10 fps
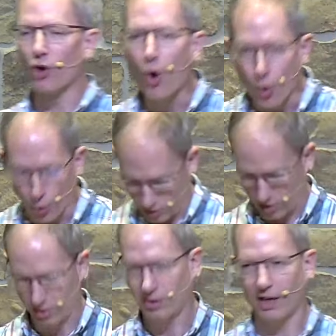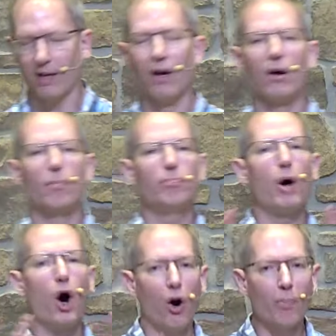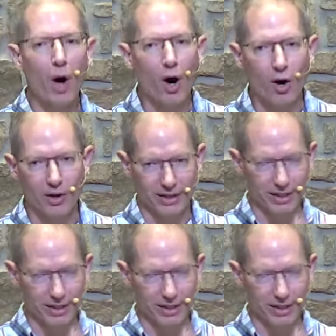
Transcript: is old. Okay. Paw